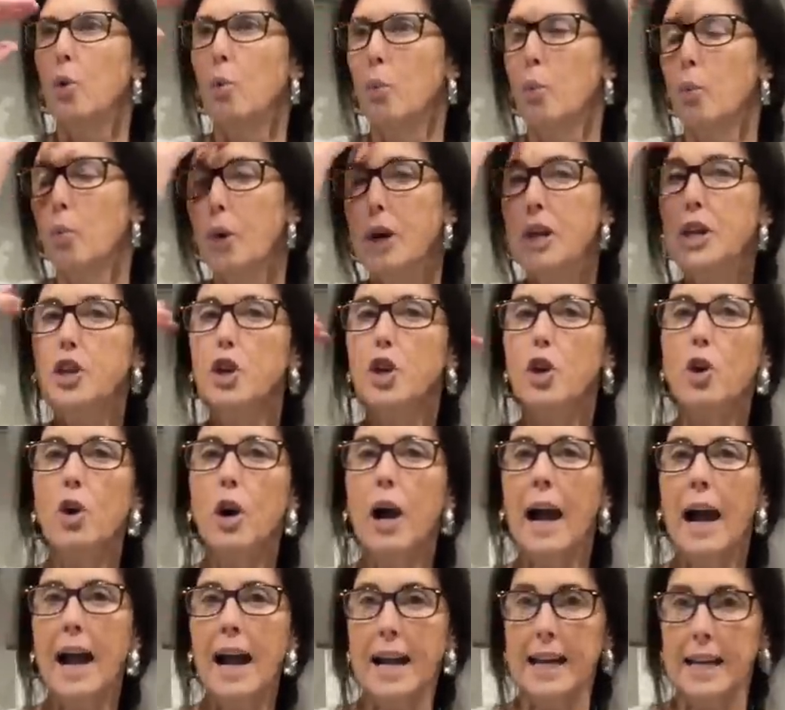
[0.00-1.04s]
When you're
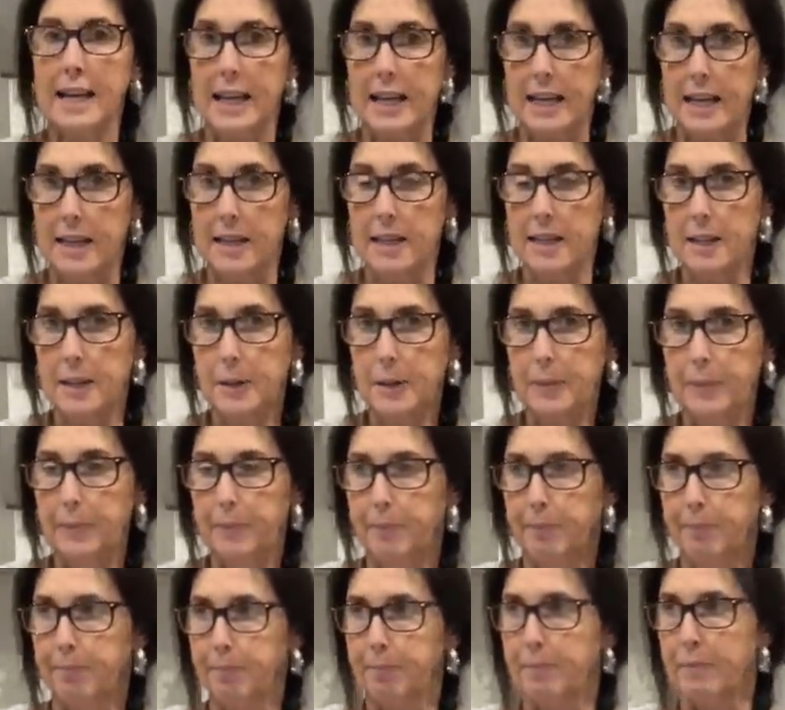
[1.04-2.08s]
hanging
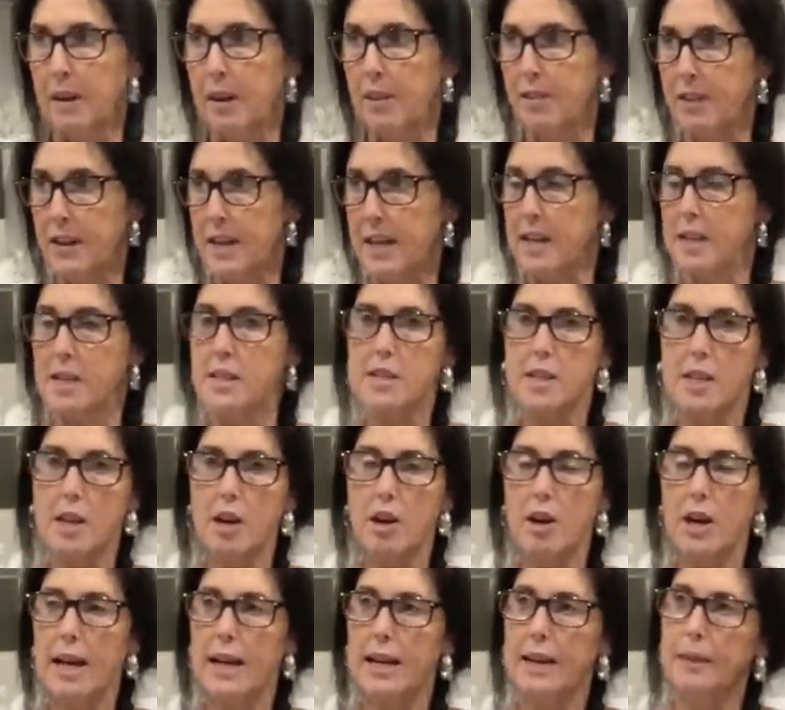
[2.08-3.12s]
things
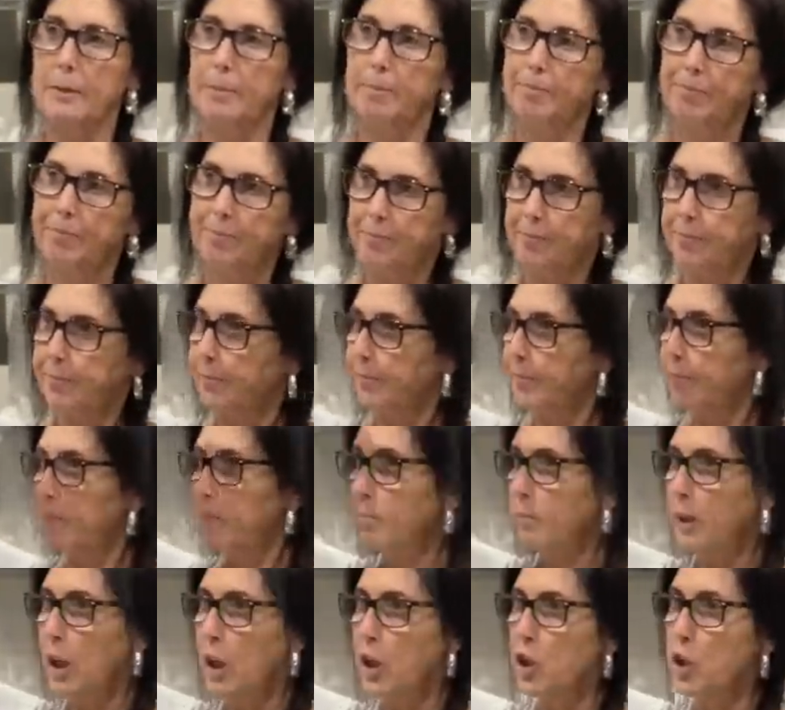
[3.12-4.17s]
like
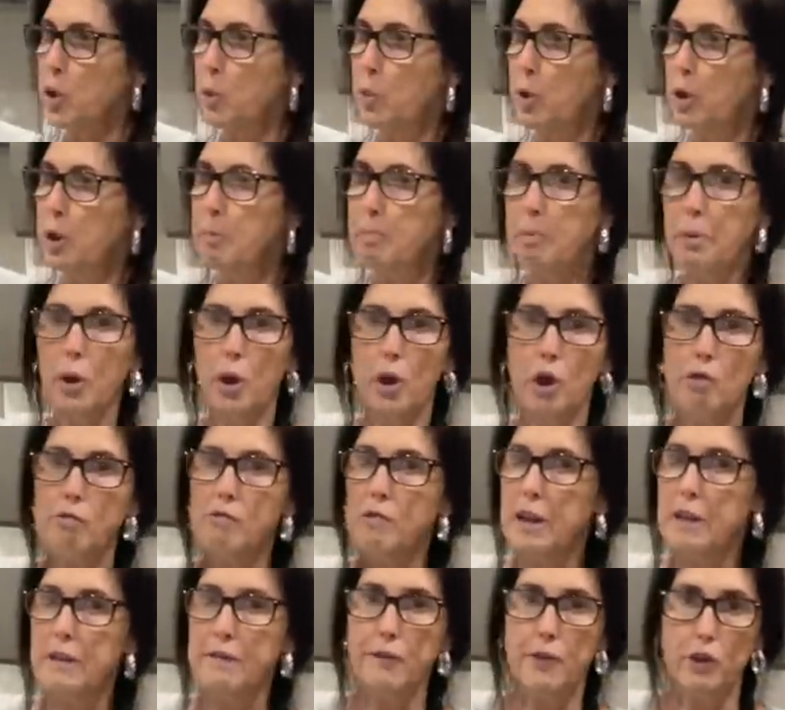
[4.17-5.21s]
you want to put a
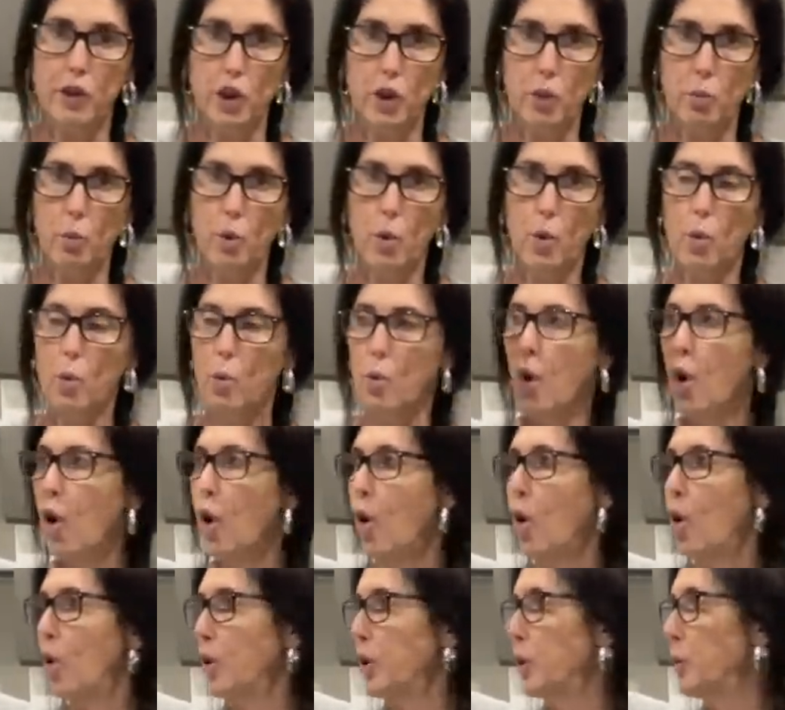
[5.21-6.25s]
wreath on your wall,
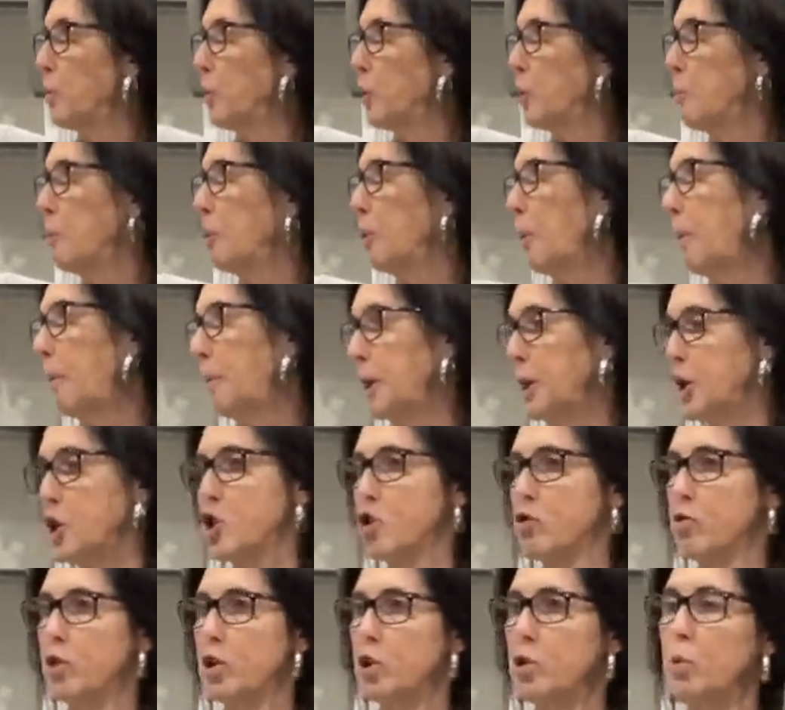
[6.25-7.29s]
or you want to put a
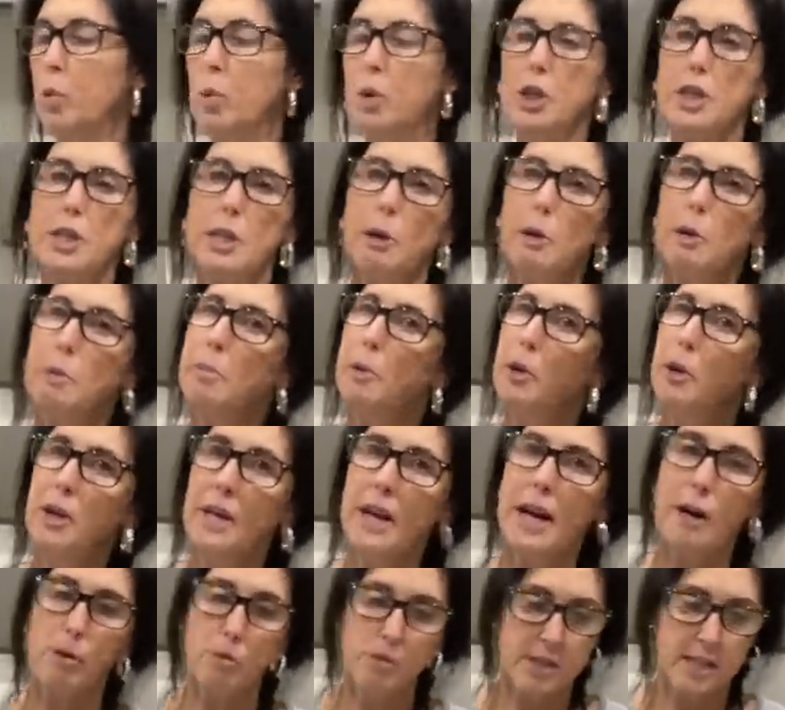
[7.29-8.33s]
picture on your wall, you don't want to put
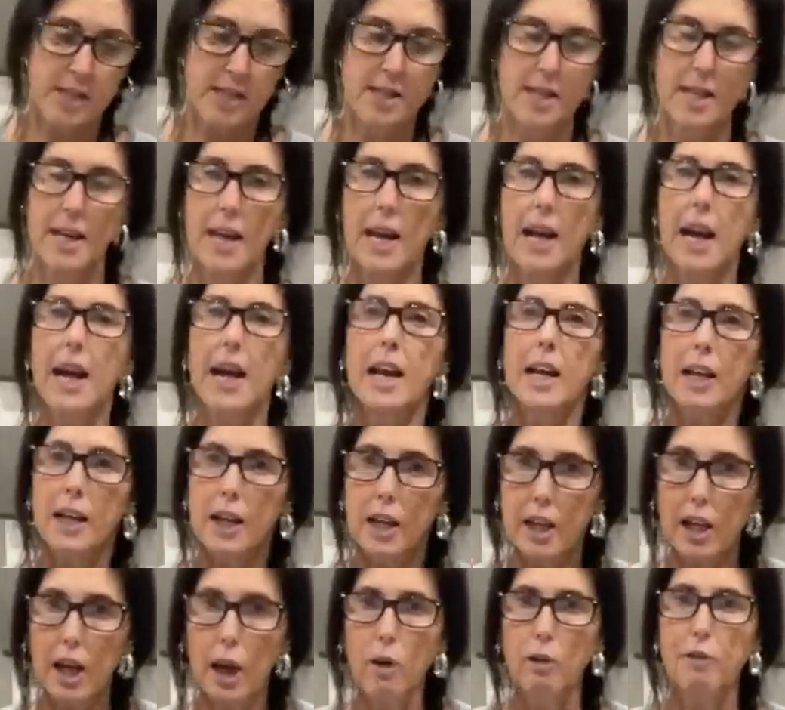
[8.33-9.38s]
nails in there,
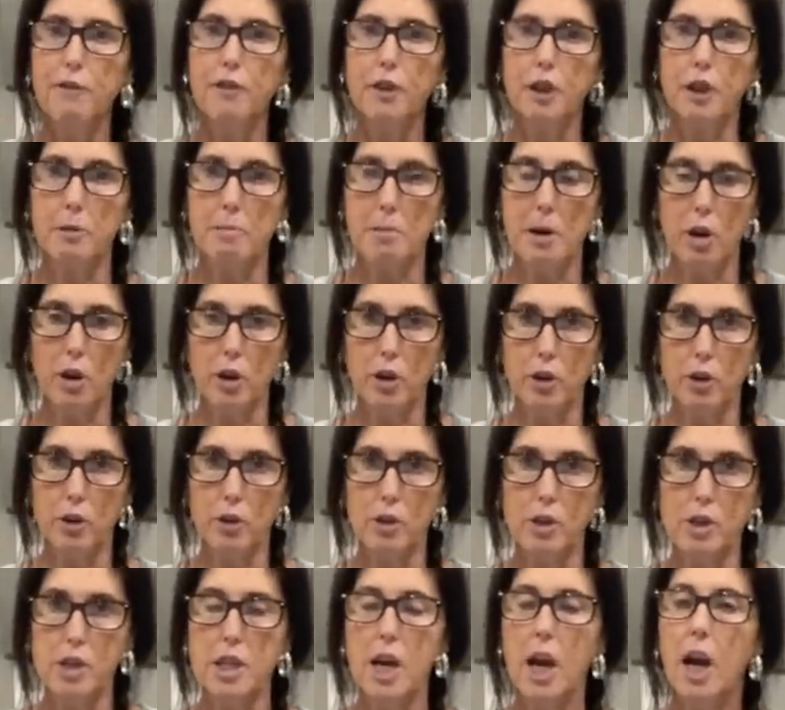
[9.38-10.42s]
go for command
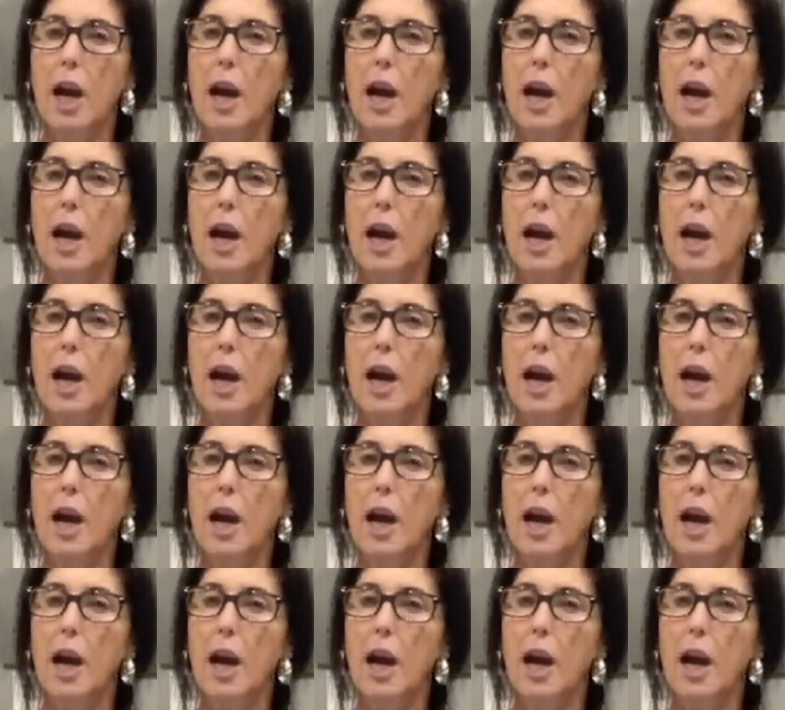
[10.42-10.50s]
hooks.